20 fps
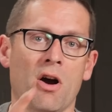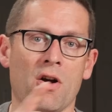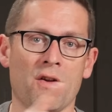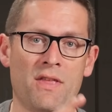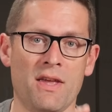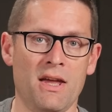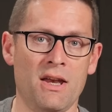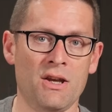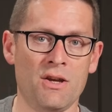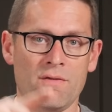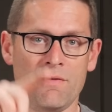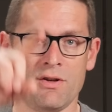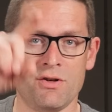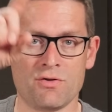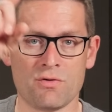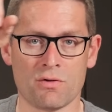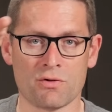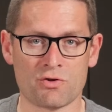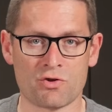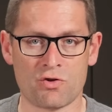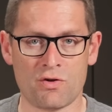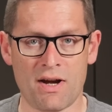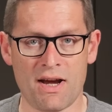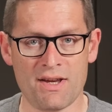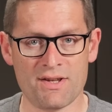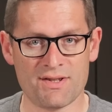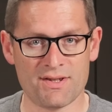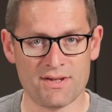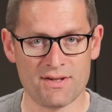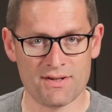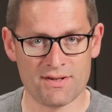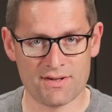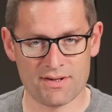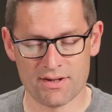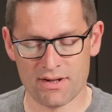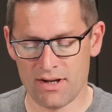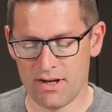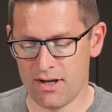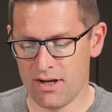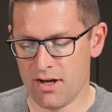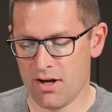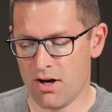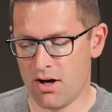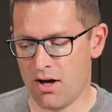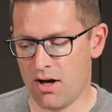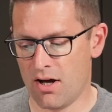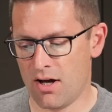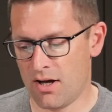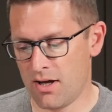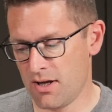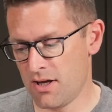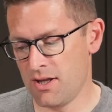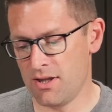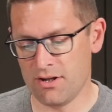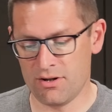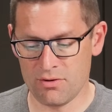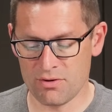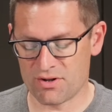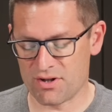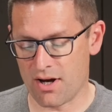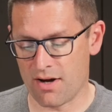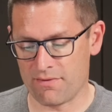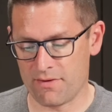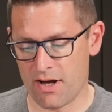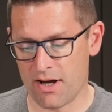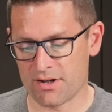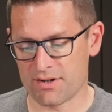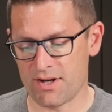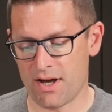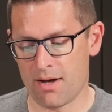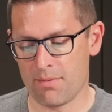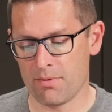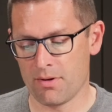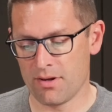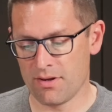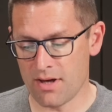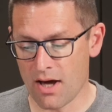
are the individual traces in the Dewesoft X app.